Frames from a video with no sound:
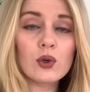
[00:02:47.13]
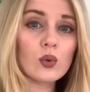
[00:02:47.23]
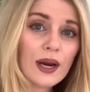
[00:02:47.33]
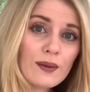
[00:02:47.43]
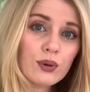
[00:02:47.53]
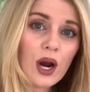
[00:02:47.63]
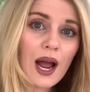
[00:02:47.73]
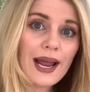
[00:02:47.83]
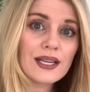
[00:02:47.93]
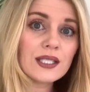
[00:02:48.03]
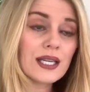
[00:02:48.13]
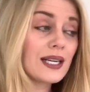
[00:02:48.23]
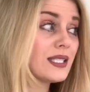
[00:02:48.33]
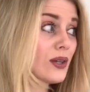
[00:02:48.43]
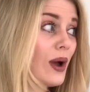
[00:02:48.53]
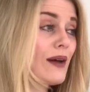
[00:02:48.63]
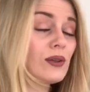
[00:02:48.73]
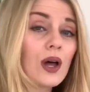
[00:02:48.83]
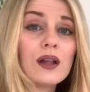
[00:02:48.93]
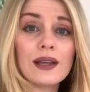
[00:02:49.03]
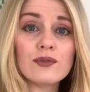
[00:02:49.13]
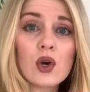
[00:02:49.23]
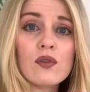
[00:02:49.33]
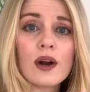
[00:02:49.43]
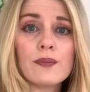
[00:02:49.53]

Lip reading: great price, and I still have a lot left over.